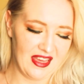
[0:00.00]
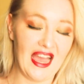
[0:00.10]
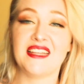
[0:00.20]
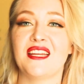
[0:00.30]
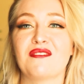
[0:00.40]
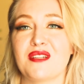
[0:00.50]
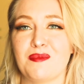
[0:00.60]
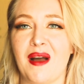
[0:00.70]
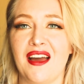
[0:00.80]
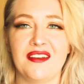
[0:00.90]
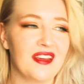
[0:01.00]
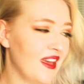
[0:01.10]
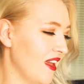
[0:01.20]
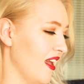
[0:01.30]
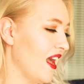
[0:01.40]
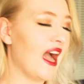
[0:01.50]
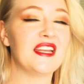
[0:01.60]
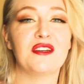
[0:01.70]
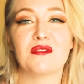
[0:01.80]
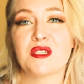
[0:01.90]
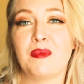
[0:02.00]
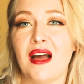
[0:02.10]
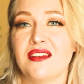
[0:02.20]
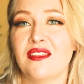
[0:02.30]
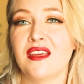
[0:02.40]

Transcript: I didn't respond. I didn't respond